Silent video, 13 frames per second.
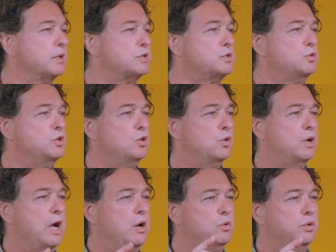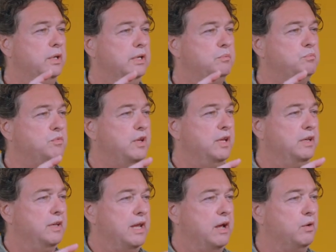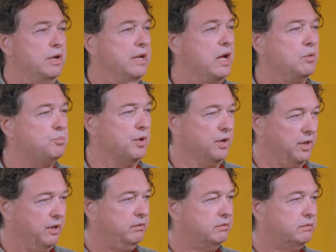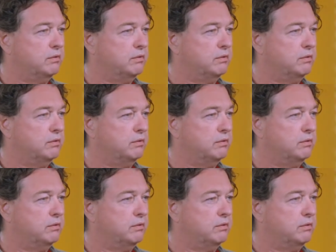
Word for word: So you're out in, in now in Alberta